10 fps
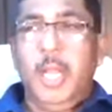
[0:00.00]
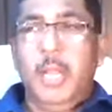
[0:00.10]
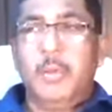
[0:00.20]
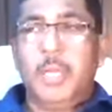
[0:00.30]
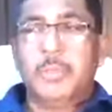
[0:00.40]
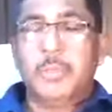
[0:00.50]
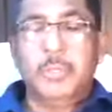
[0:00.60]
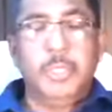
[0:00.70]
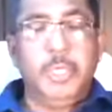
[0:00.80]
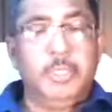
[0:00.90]
our
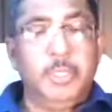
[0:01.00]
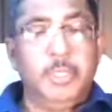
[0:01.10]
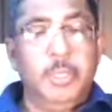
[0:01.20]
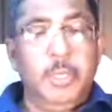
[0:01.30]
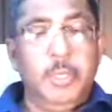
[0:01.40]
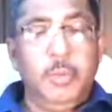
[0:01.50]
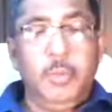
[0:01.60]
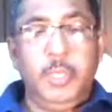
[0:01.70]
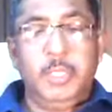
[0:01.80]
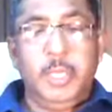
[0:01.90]
association
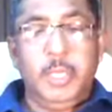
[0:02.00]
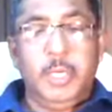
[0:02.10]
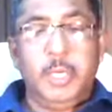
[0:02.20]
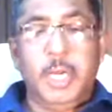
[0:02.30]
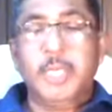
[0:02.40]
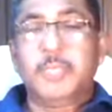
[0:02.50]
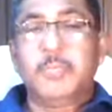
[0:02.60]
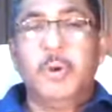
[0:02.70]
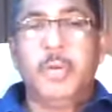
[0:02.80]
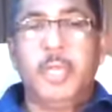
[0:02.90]
with Christ's
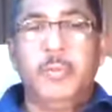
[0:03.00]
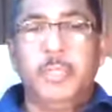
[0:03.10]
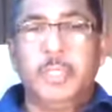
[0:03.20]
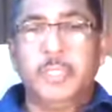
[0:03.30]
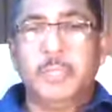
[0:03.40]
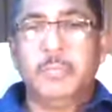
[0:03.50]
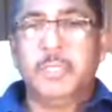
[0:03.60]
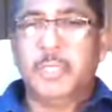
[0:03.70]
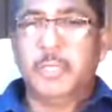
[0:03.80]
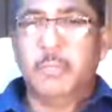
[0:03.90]
body, which is the
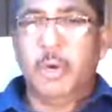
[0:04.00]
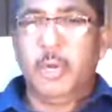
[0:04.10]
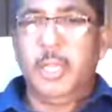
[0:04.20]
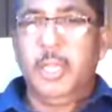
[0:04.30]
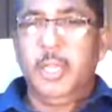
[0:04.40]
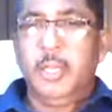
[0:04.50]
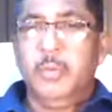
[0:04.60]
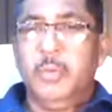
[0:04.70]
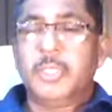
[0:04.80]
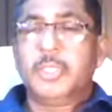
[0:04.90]
mystic body,
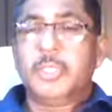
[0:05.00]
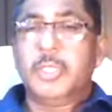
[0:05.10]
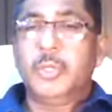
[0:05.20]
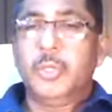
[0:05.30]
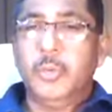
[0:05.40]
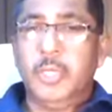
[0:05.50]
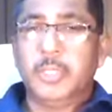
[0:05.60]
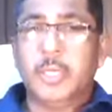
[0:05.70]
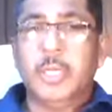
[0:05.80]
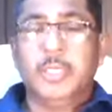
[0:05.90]
which is the
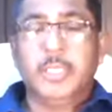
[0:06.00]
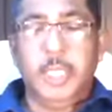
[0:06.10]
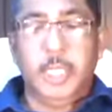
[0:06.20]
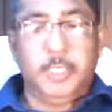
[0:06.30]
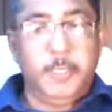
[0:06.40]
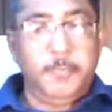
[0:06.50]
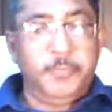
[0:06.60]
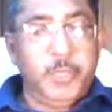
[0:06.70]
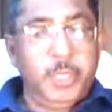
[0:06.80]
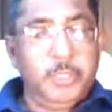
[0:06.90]
universal church.
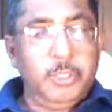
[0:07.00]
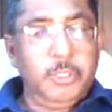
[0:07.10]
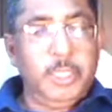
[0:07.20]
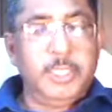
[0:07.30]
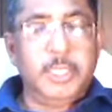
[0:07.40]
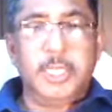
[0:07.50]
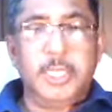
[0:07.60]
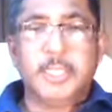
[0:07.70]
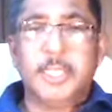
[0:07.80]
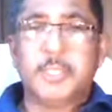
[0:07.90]
So these are
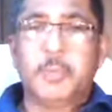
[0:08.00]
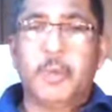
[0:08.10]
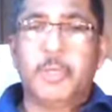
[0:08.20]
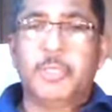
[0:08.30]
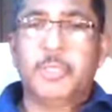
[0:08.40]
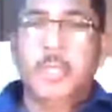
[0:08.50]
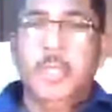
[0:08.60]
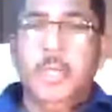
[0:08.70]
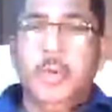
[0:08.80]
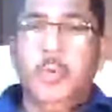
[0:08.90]
the six points
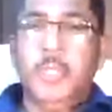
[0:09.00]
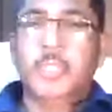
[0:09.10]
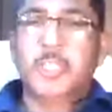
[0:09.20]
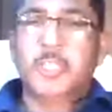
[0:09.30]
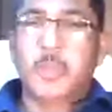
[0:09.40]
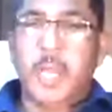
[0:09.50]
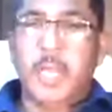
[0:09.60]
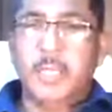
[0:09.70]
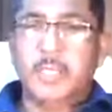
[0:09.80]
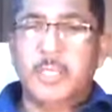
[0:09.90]
which
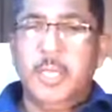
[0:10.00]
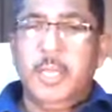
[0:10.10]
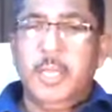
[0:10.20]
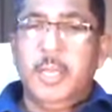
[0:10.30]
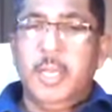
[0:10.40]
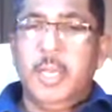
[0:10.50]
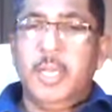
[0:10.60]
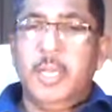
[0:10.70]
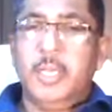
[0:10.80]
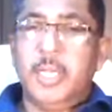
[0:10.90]
explains
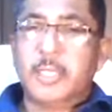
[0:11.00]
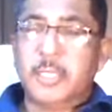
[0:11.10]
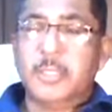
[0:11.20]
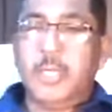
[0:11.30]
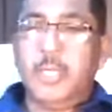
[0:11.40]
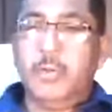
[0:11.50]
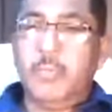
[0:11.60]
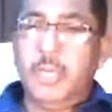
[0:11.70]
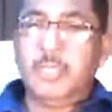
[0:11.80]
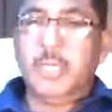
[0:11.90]
uh, necessarily or
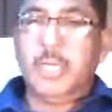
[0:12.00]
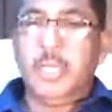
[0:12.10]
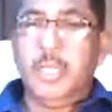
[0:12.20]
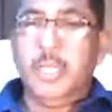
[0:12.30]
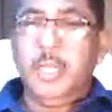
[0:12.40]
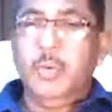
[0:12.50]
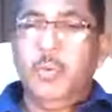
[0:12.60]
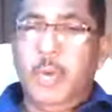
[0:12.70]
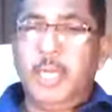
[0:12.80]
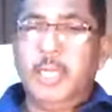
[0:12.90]
basically
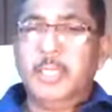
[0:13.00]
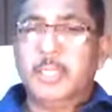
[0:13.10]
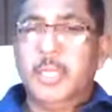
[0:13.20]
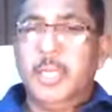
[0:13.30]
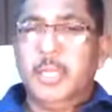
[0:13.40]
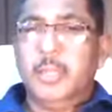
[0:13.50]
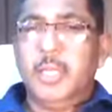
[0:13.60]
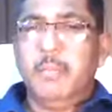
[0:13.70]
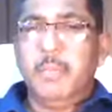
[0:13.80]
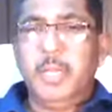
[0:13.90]
what is
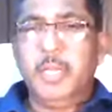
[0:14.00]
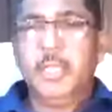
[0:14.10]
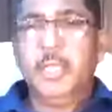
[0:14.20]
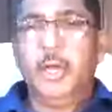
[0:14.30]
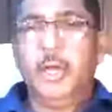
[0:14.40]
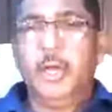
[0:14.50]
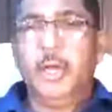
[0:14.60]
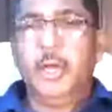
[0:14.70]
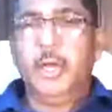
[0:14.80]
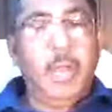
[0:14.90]
the meaning
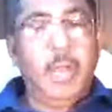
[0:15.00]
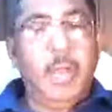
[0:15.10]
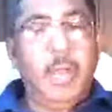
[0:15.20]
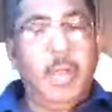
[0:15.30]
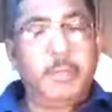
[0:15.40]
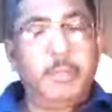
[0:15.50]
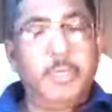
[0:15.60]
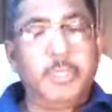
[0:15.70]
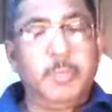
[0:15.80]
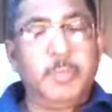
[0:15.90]
of
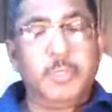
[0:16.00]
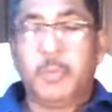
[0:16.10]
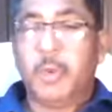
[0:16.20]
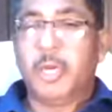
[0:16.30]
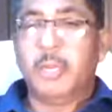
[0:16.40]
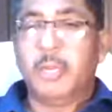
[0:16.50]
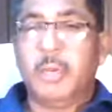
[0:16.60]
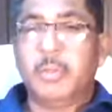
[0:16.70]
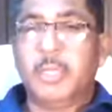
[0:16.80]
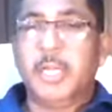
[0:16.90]
baptism spoken
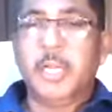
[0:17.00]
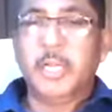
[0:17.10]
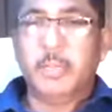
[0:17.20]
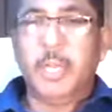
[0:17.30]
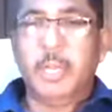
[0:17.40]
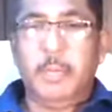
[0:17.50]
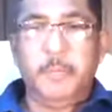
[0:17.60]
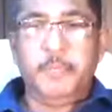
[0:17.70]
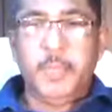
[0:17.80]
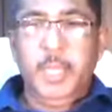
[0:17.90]
about in the
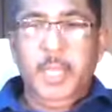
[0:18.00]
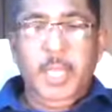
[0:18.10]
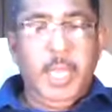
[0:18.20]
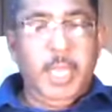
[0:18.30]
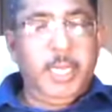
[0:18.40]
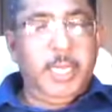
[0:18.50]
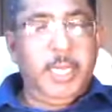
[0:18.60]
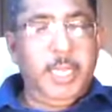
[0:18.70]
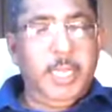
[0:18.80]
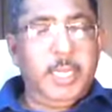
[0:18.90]
Bible. And
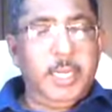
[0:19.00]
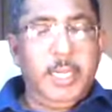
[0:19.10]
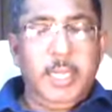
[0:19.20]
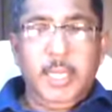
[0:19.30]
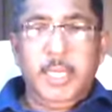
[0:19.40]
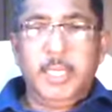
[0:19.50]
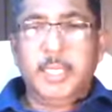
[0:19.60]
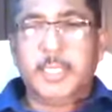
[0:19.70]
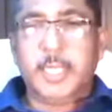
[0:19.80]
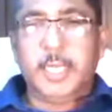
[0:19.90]
here,
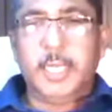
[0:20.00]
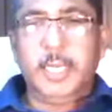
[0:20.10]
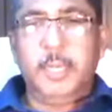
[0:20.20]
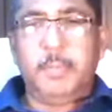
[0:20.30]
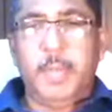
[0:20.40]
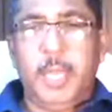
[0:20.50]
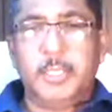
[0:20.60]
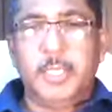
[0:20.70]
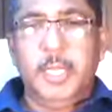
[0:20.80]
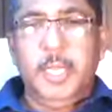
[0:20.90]
in the second
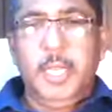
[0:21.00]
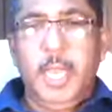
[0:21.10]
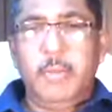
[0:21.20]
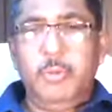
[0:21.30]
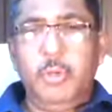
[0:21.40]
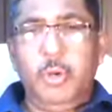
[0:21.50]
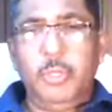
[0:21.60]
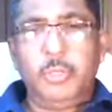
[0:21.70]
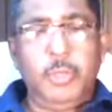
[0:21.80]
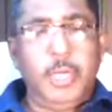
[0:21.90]
part, I would
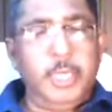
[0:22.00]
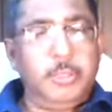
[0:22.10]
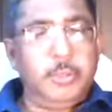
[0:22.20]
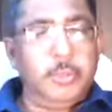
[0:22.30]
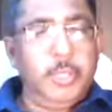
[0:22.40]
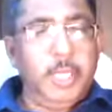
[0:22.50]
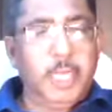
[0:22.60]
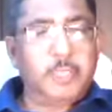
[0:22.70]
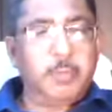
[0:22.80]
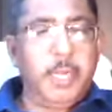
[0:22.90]
also like to
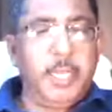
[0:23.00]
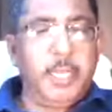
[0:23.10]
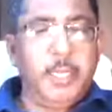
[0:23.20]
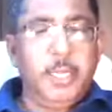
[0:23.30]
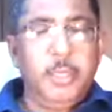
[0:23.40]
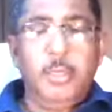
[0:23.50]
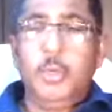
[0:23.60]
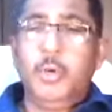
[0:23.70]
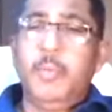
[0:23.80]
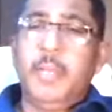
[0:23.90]
explain
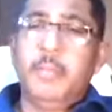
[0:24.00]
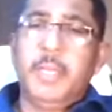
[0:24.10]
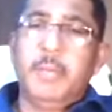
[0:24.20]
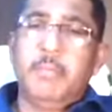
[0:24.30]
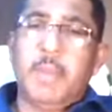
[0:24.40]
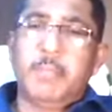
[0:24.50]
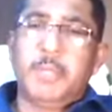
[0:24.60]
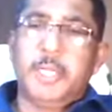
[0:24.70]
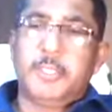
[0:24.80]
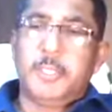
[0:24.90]
who may be
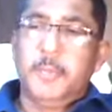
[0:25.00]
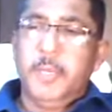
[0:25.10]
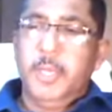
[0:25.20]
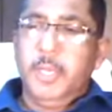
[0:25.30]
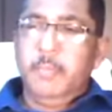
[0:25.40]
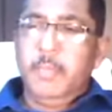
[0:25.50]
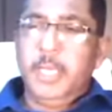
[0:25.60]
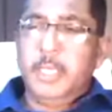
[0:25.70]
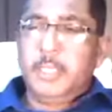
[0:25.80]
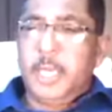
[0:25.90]
baptized.
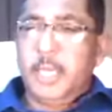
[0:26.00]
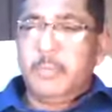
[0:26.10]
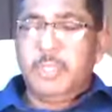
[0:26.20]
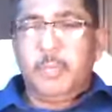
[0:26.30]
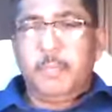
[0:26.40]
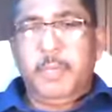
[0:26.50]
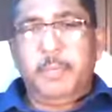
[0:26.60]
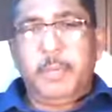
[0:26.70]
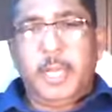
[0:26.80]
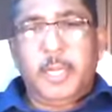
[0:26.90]
Many times
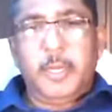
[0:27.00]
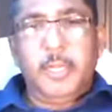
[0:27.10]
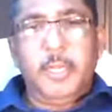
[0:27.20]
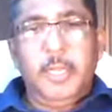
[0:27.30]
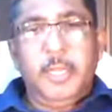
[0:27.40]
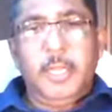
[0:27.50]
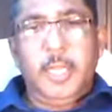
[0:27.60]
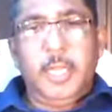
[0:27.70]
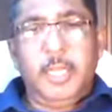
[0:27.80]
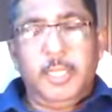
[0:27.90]
people are,
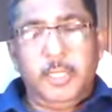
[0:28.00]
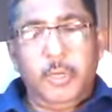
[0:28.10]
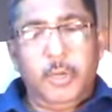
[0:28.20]
uh, you